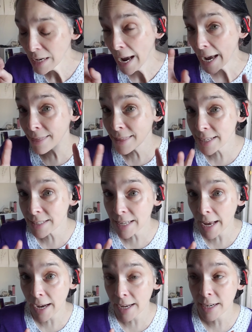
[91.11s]
And this
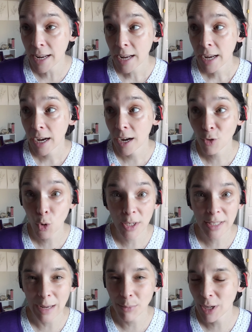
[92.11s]
can, of
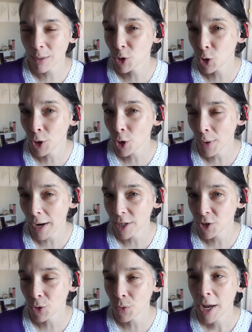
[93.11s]
course, I'm showing you what I
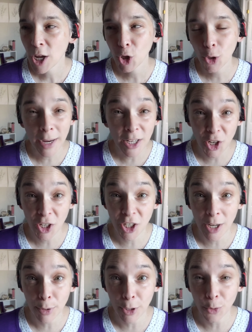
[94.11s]
do. You might change it
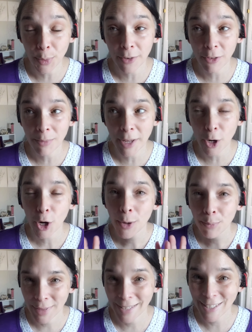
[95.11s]
up a little bit from there,
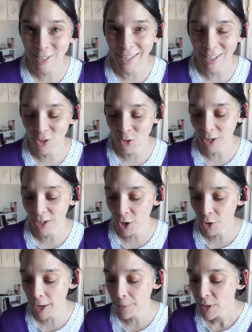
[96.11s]
but this is going to get you started,
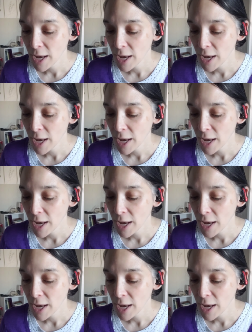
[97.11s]
okay?